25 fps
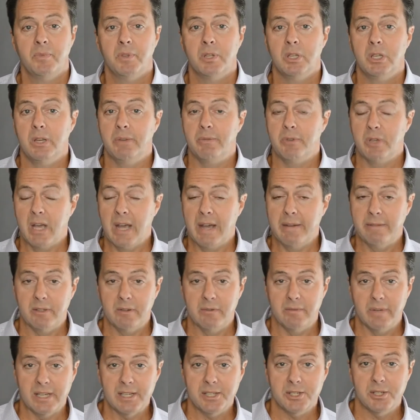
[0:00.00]
If you have
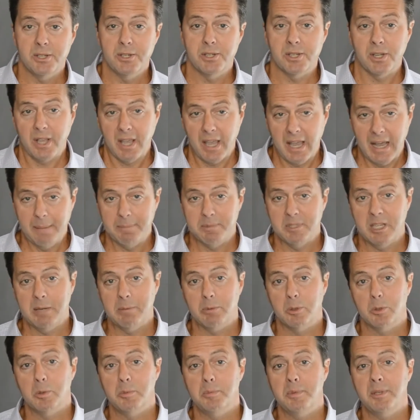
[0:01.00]
investors, a cap table
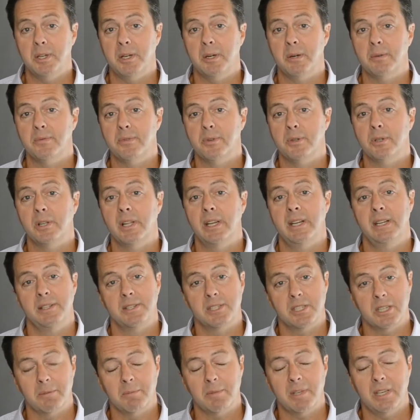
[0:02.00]
will be helpful, and in
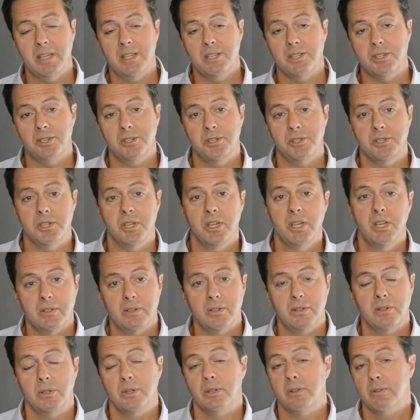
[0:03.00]
some cases,
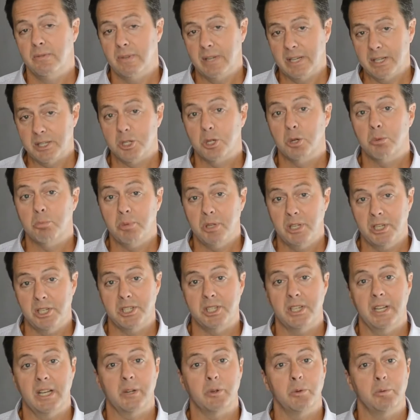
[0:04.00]
your investor pitch
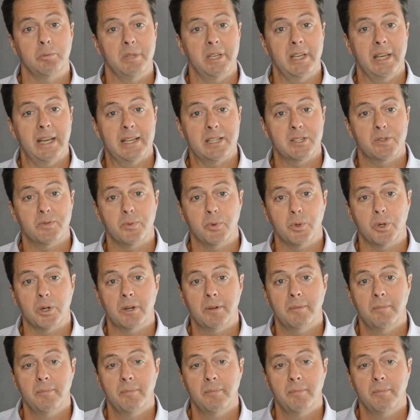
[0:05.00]
deck will be asked for.